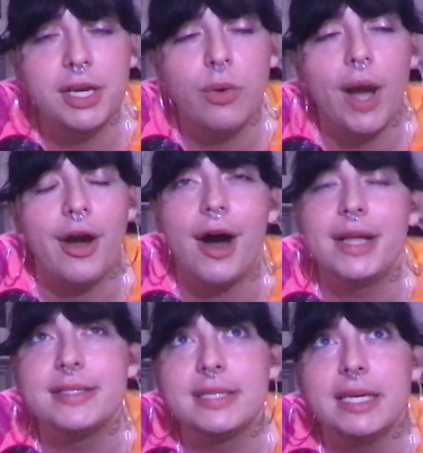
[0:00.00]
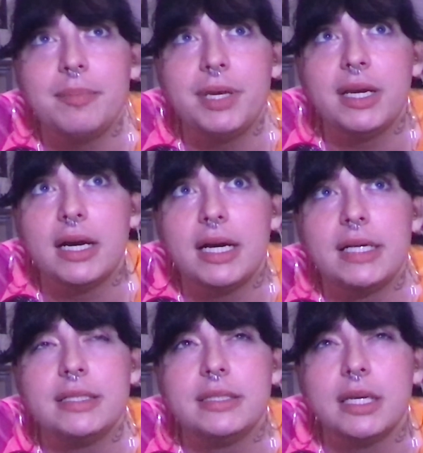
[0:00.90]
quite honestly,
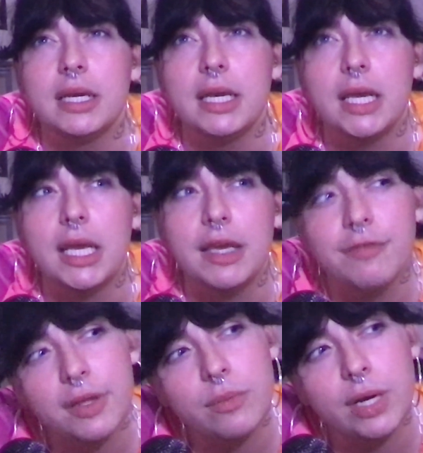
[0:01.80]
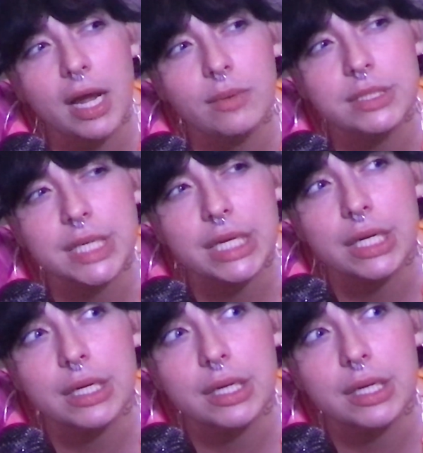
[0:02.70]
because even when I was like